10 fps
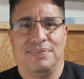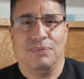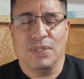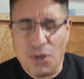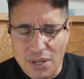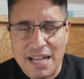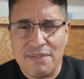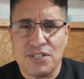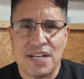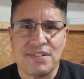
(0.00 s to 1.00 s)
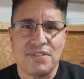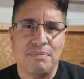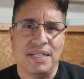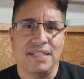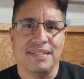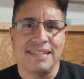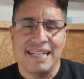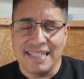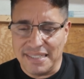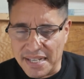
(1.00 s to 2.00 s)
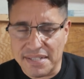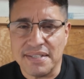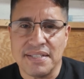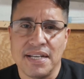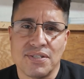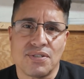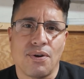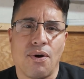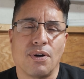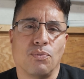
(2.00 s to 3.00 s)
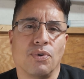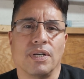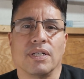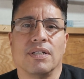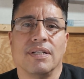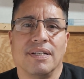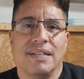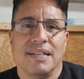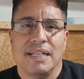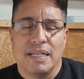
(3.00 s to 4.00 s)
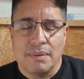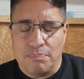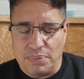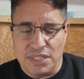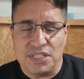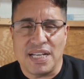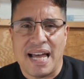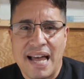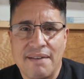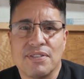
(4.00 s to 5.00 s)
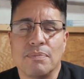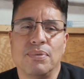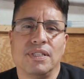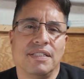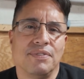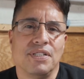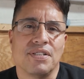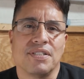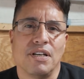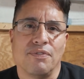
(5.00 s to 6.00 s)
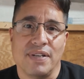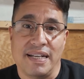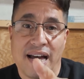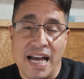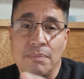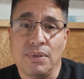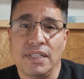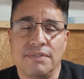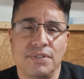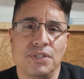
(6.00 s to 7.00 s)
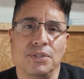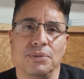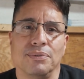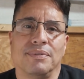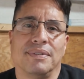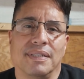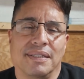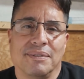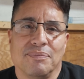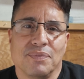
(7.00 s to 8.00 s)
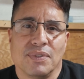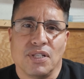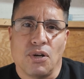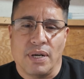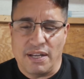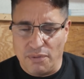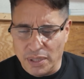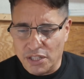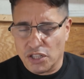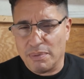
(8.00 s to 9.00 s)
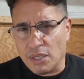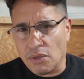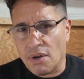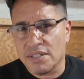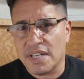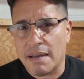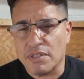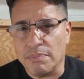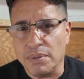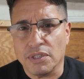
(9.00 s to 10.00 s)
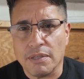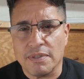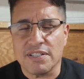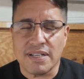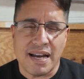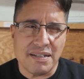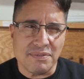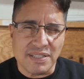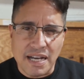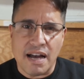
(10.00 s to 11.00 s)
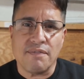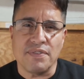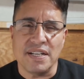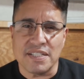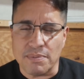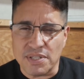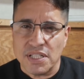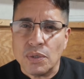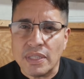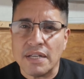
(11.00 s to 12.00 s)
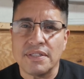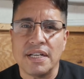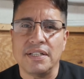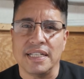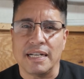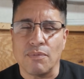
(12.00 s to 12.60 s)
We all have a chance to make it. Yes, it takes hard work, but you have to believe in yourself, and I believe in you. All right. It really took me a long time to build up this kind of confidence. I'm still not there yet.